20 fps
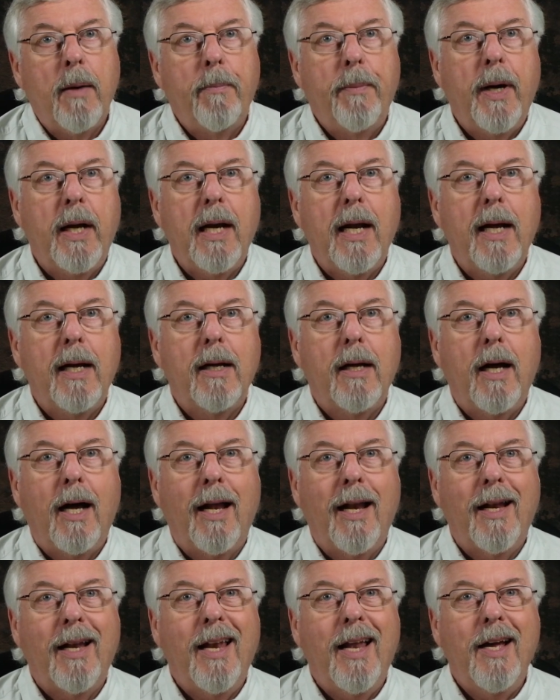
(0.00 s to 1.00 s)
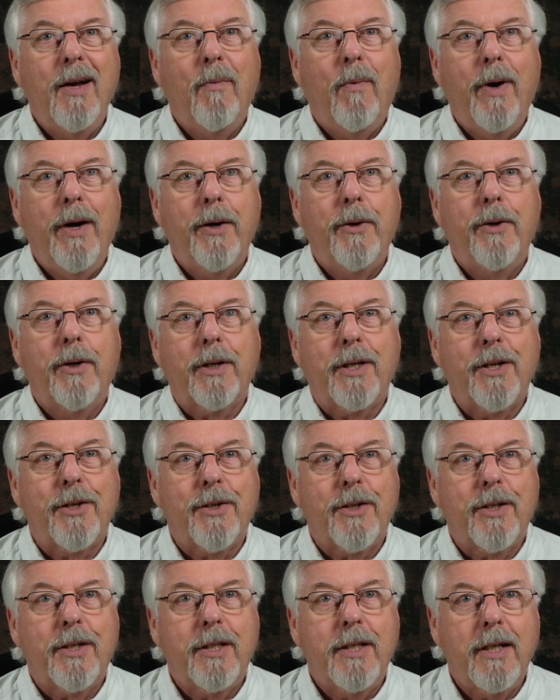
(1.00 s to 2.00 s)
But a light wire hook
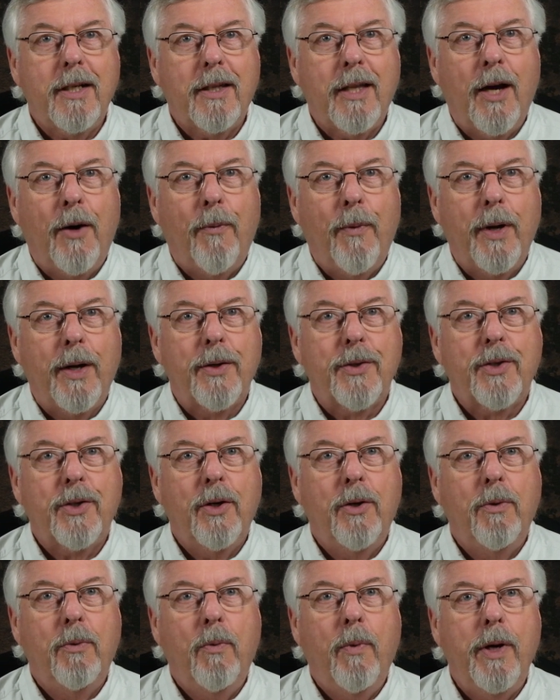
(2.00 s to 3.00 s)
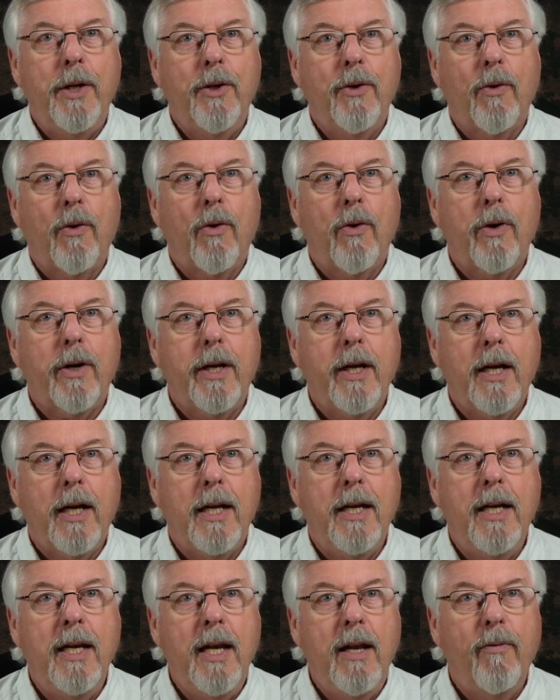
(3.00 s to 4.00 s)
doesn't sink that well. So when you're looking
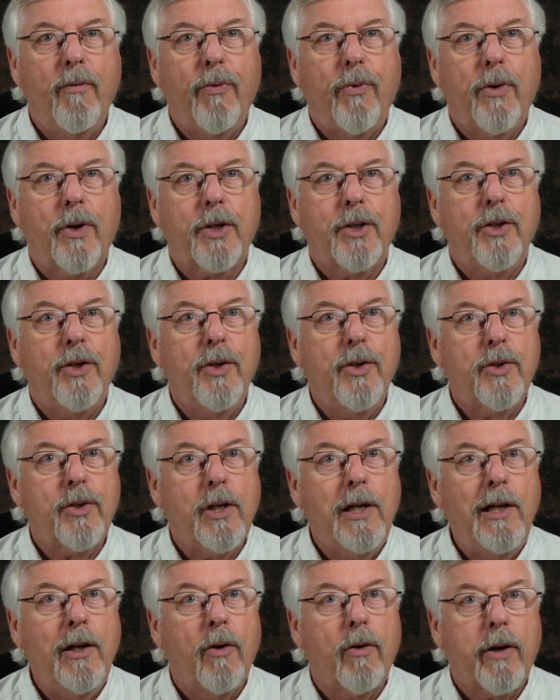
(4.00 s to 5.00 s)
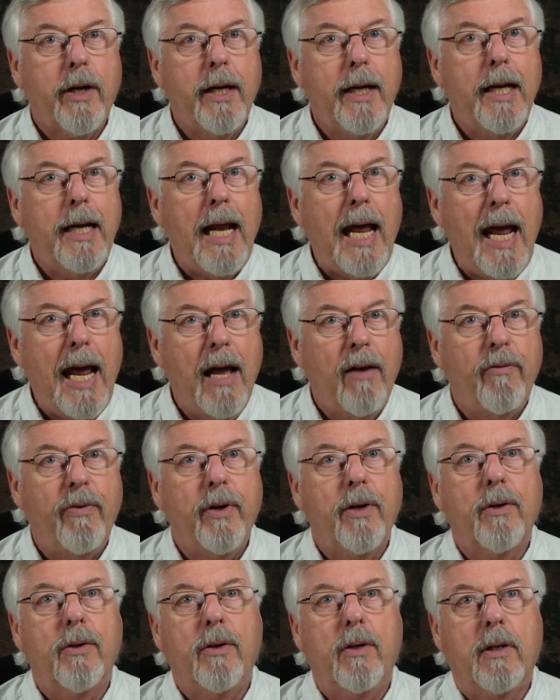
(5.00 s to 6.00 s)
at nymph hooks, you're usually looking at
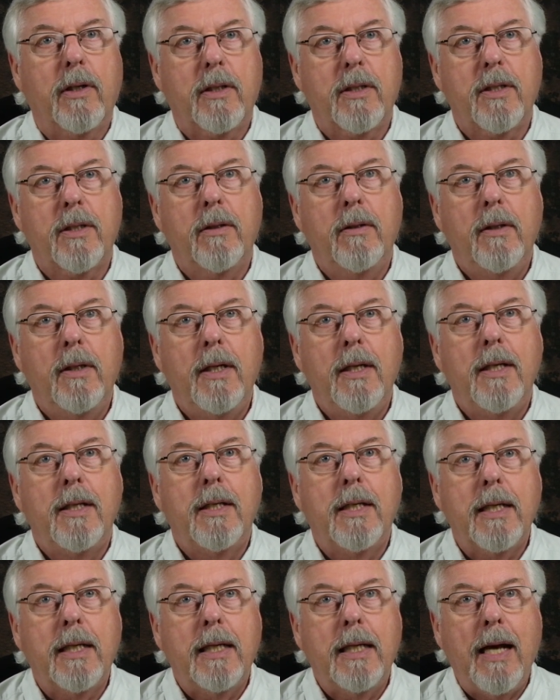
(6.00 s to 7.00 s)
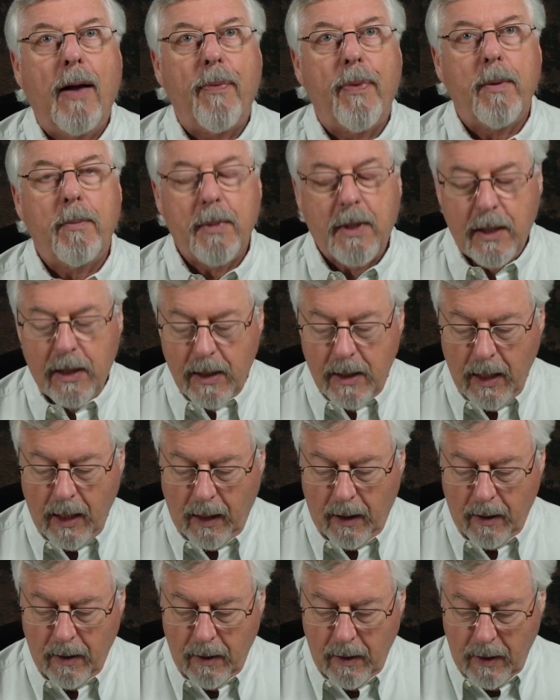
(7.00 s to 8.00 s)
heavier hooks to get them to
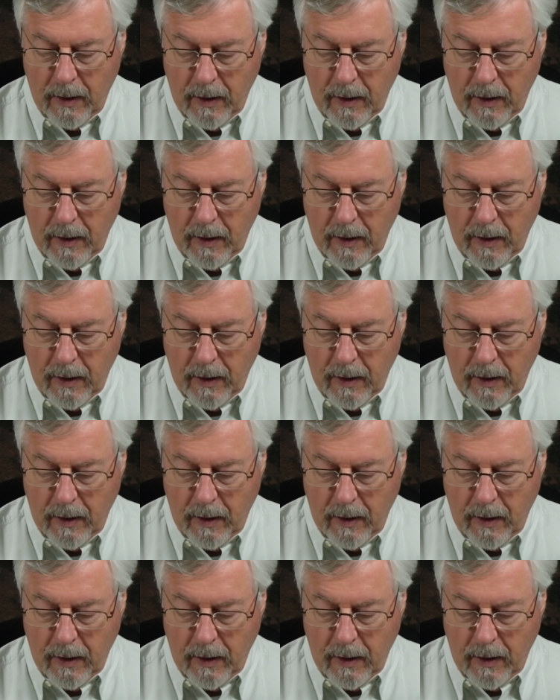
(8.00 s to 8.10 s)
sink.